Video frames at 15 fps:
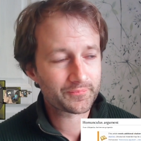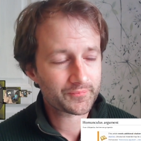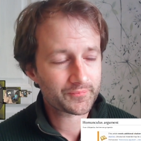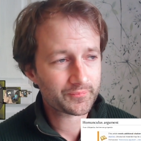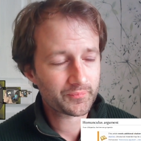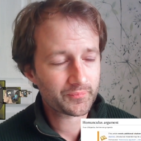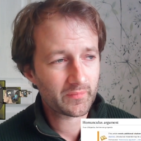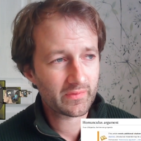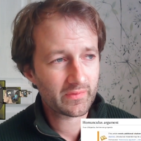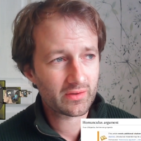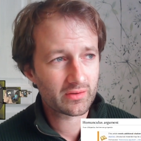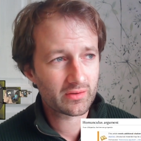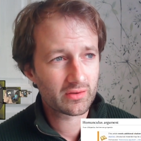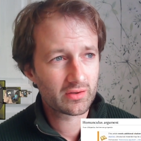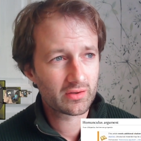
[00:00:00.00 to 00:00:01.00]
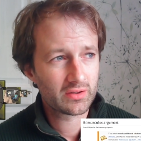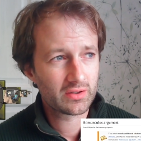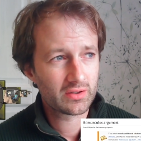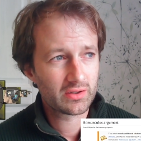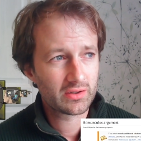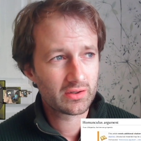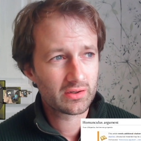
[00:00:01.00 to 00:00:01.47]

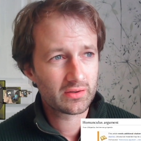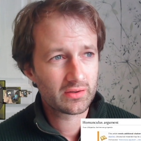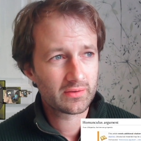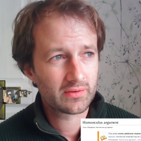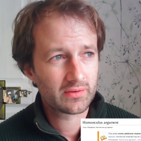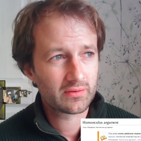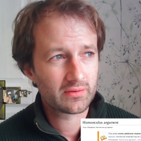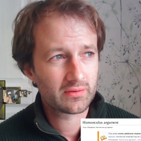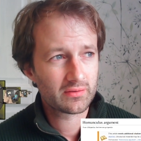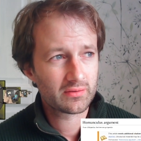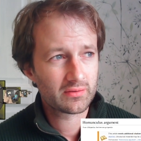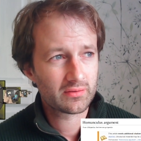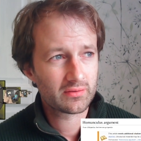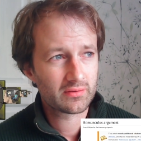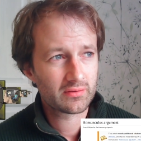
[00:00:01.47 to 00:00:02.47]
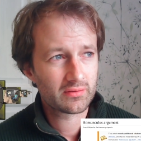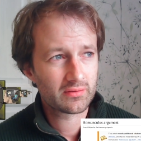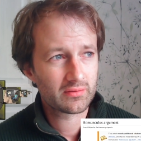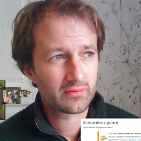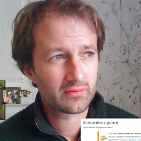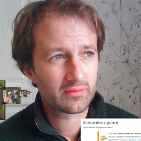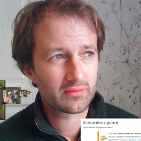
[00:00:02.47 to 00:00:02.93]

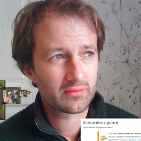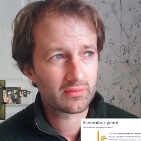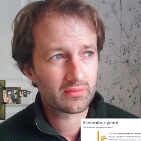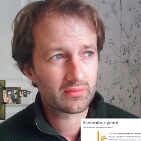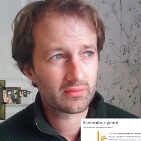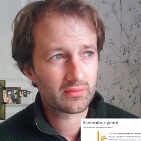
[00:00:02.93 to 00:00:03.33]
(no one is talking)